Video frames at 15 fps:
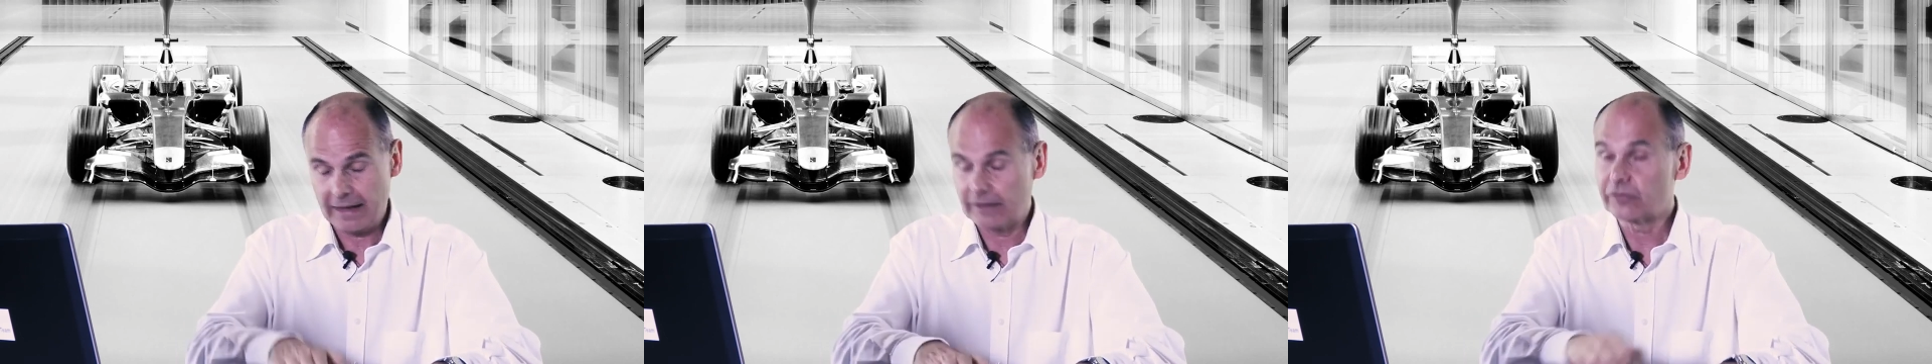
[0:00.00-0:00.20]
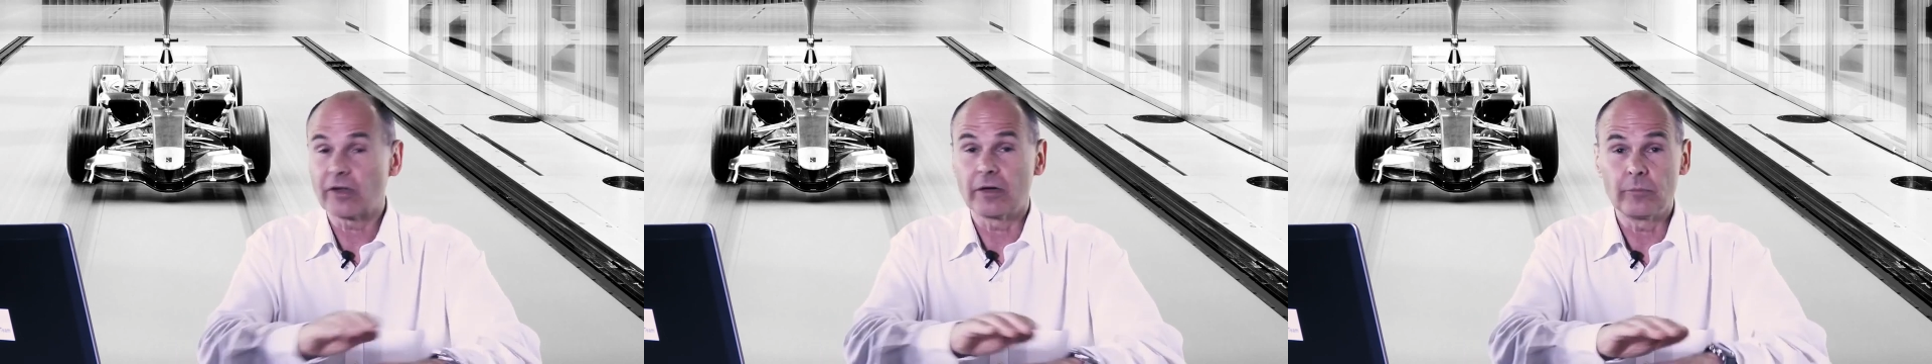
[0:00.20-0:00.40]

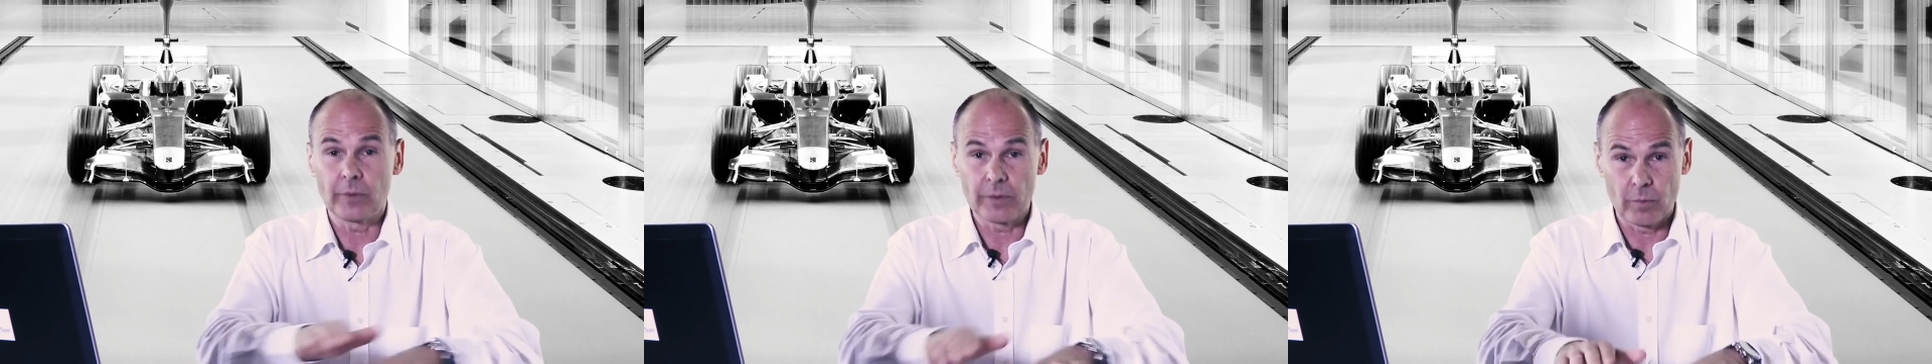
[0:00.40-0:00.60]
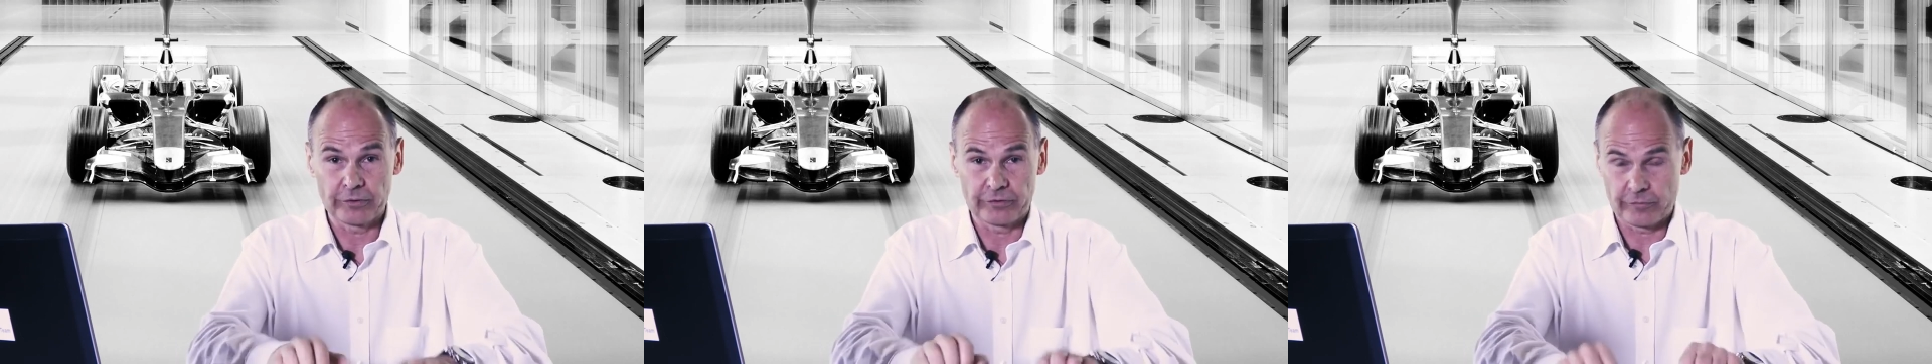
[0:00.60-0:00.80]
and so
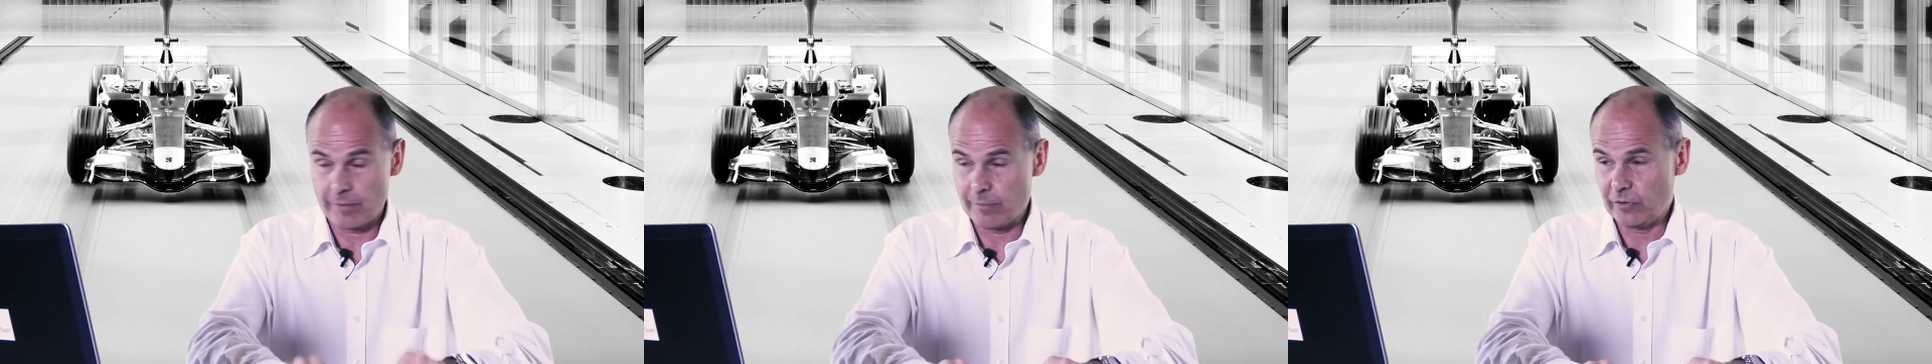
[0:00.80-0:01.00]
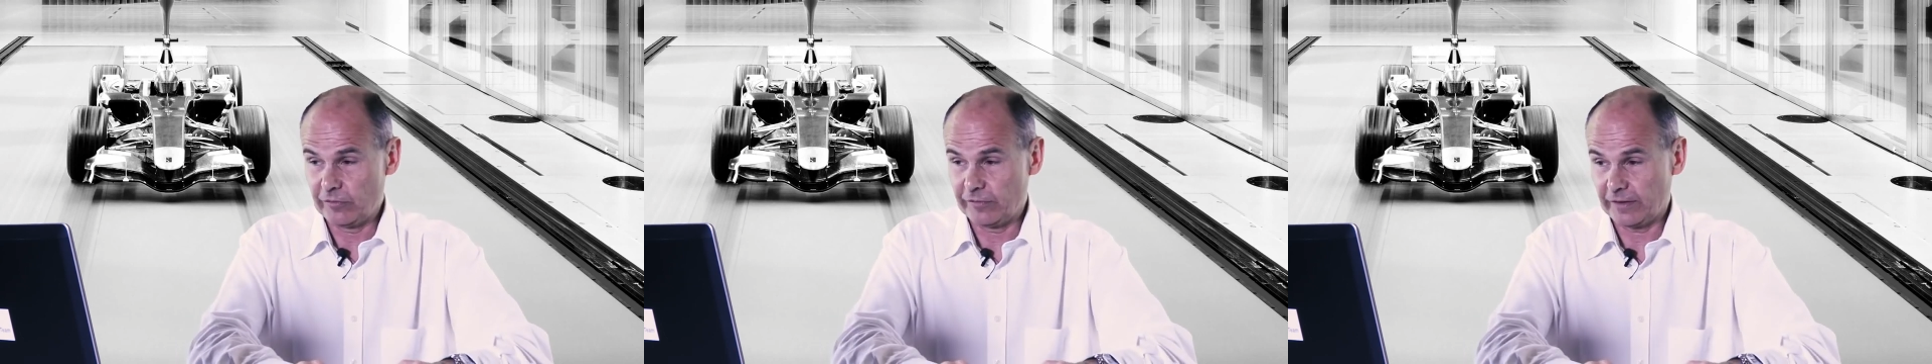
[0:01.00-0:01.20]
we want to
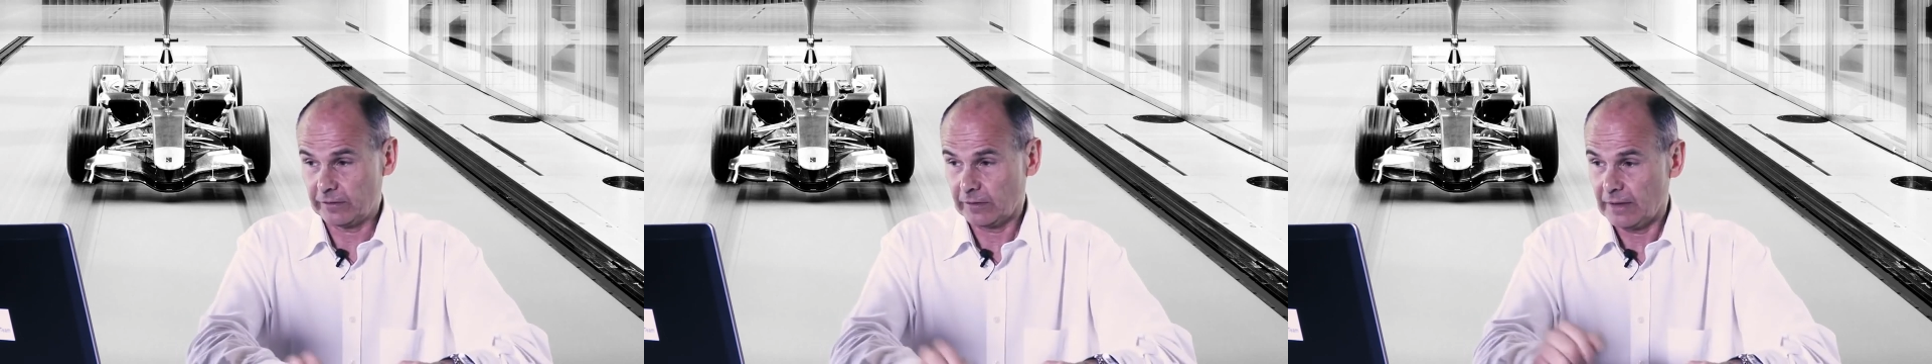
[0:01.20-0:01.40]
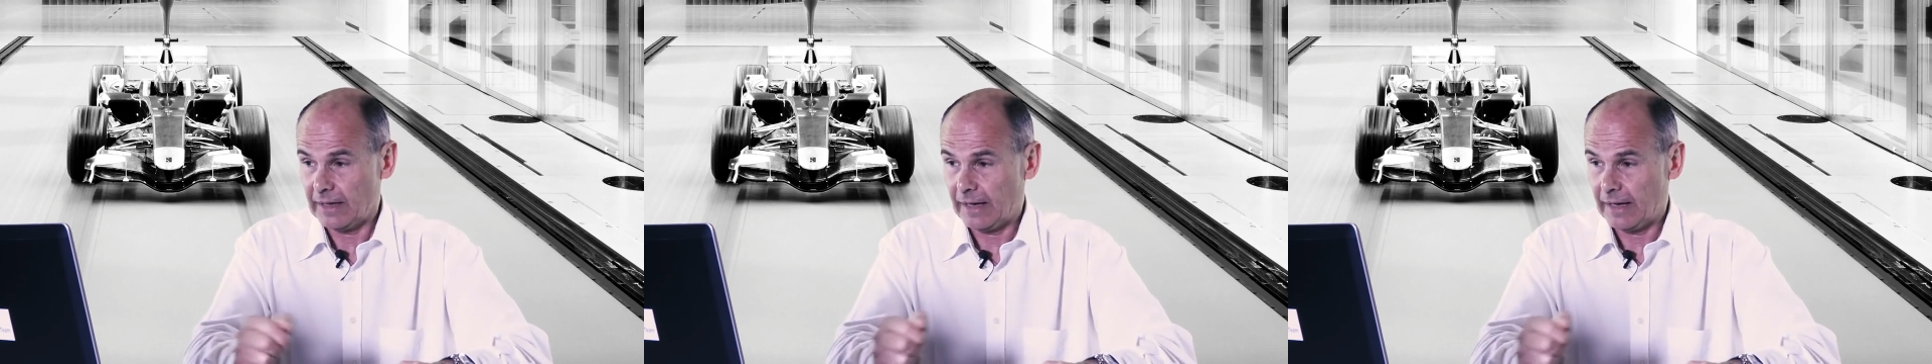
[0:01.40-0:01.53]
remove it.